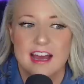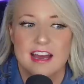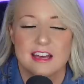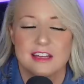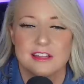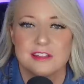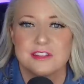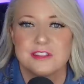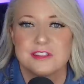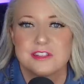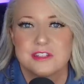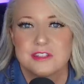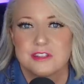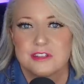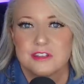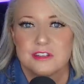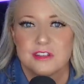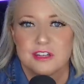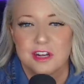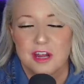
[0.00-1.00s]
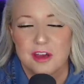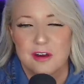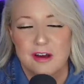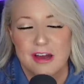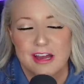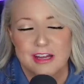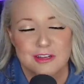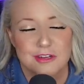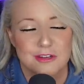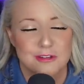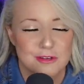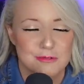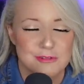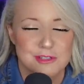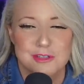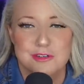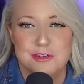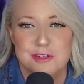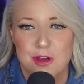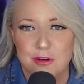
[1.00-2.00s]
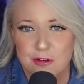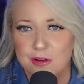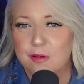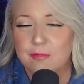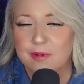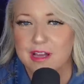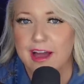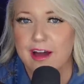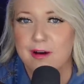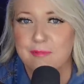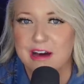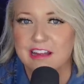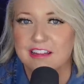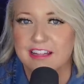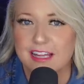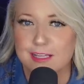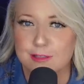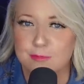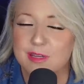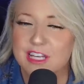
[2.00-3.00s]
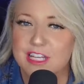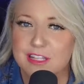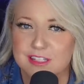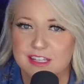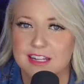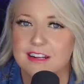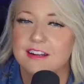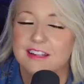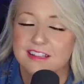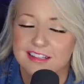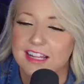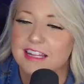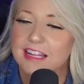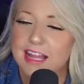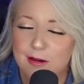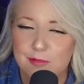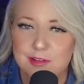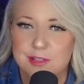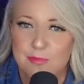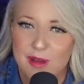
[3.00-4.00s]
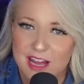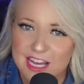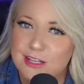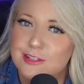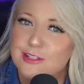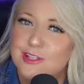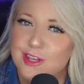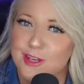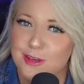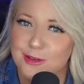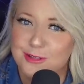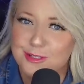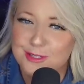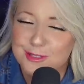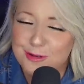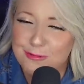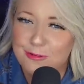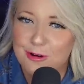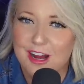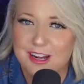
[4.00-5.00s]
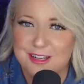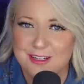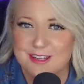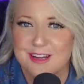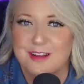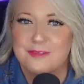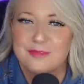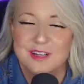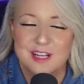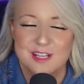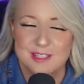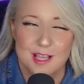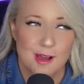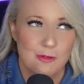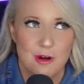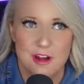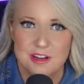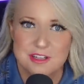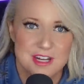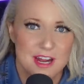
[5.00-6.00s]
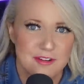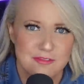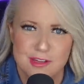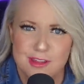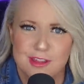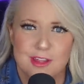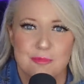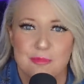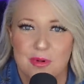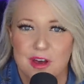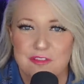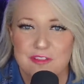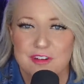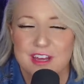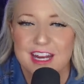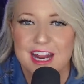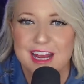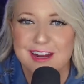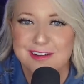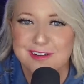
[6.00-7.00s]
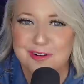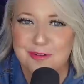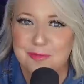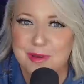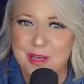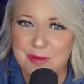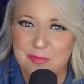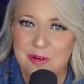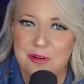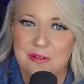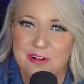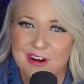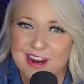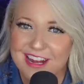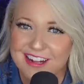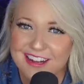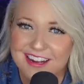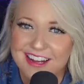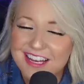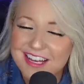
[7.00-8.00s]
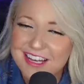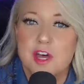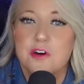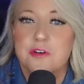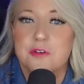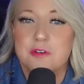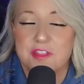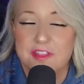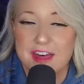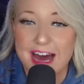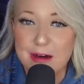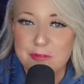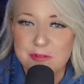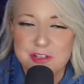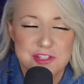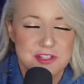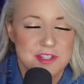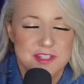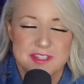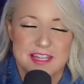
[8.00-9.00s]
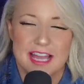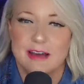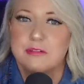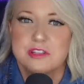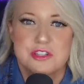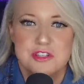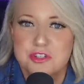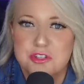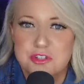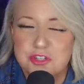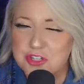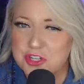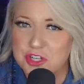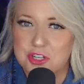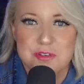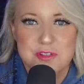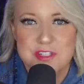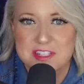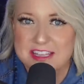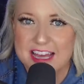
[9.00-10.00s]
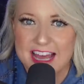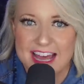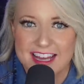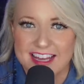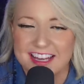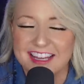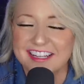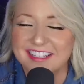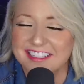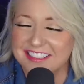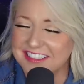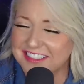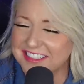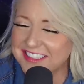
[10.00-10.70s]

And, you know, I knew there was a show coming out about lesbians, and that was my excuse to watch it, because I watched everything Buffy and Angel people were in. So that was just Tuesday.